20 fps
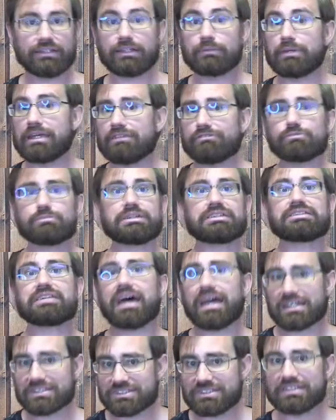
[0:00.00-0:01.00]
they may even be
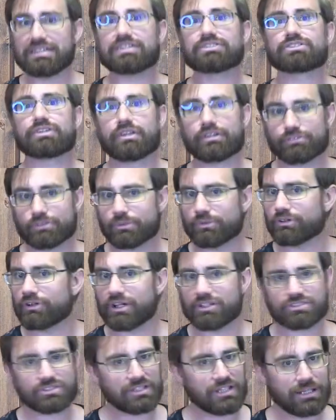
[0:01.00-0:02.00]
texting each other from
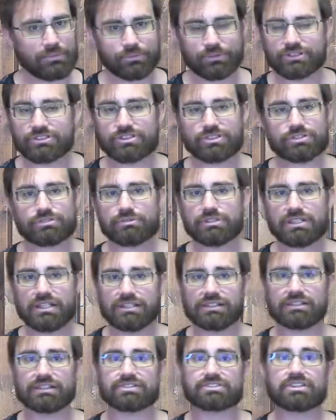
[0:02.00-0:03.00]
across the table. It's just
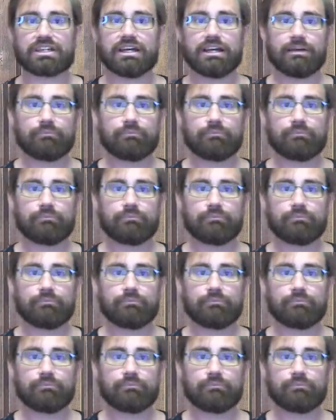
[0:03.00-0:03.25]
ridiculous.